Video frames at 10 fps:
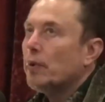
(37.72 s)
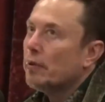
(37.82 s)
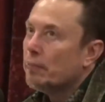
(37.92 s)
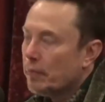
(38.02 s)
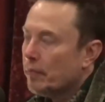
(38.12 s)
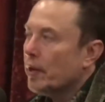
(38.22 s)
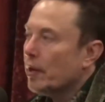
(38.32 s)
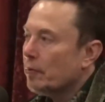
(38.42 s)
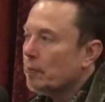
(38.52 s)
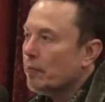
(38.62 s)
For the,
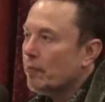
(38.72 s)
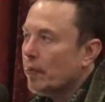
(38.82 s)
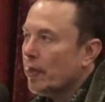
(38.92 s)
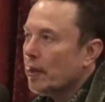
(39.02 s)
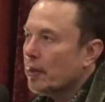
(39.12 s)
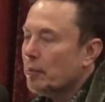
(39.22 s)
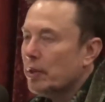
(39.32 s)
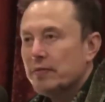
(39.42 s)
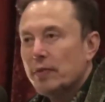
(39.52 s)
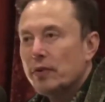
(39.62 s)
the
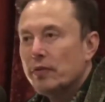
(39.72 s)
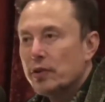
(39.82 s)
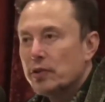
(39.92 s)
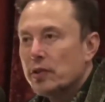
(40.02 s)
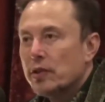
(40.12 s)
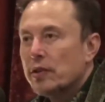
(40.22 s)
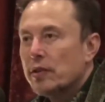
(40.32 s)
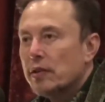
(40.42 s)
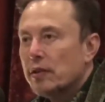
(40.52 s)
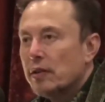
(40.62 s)
beast mode version.
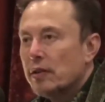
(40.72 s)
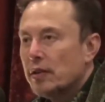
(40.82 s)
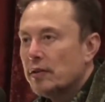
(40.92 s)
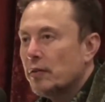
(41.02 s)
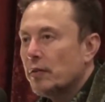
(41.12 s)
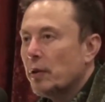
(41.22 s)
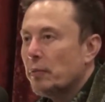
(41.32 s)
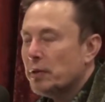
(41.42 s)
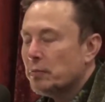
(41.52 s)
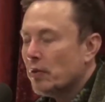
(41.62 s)
So we've got a
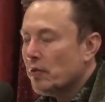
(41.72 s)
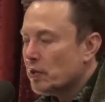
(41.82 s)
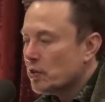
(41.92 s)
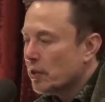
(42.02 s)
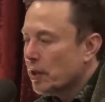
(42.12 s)
beast mode version.